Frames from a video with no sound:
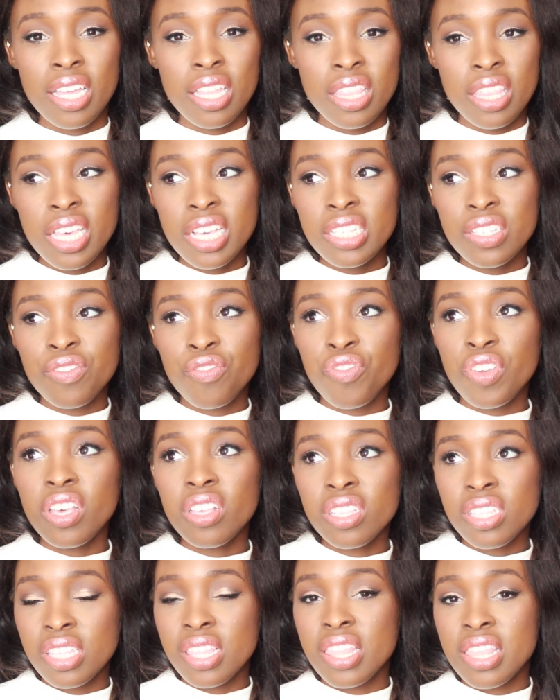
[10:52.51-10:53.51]
This
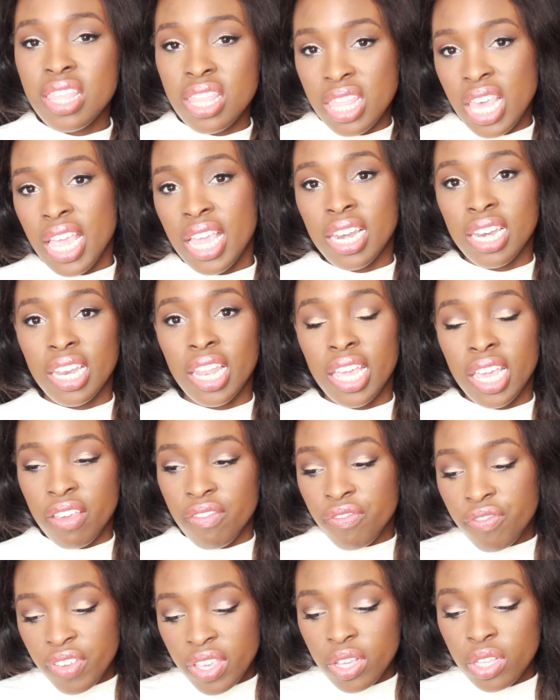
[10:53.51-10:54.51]
feels thin, like
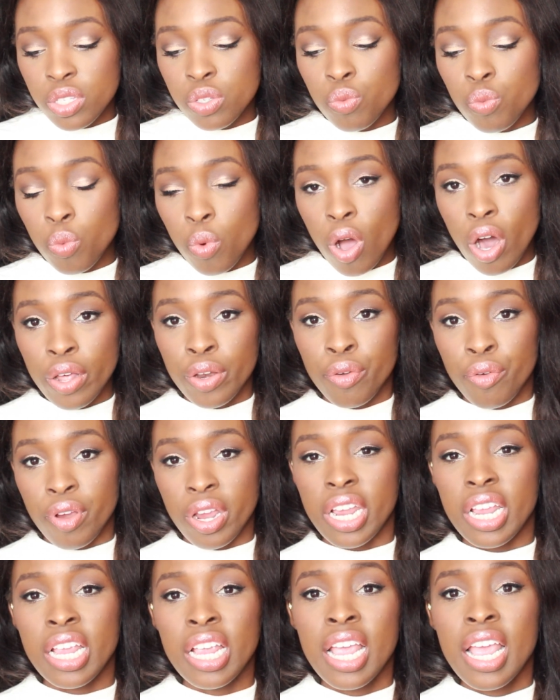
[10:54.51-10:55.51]
it feels
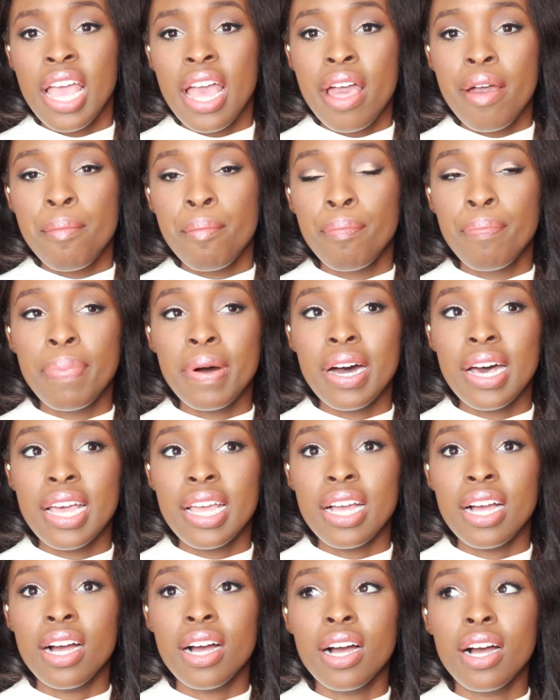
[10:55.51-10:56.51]
watery.
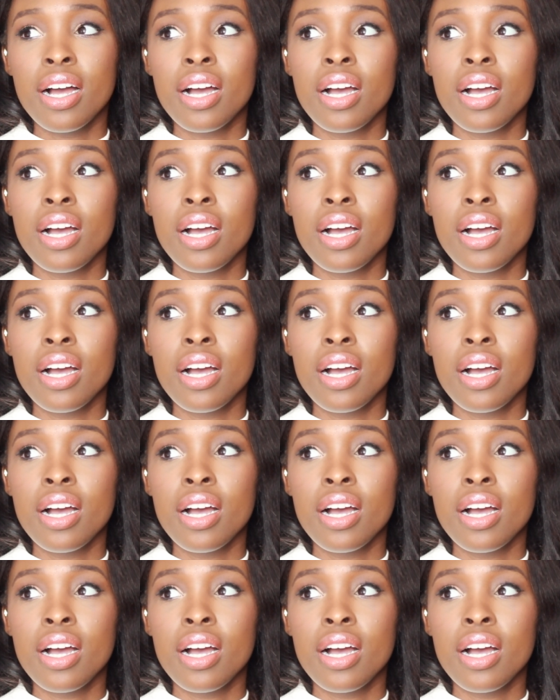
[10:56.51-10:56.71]
But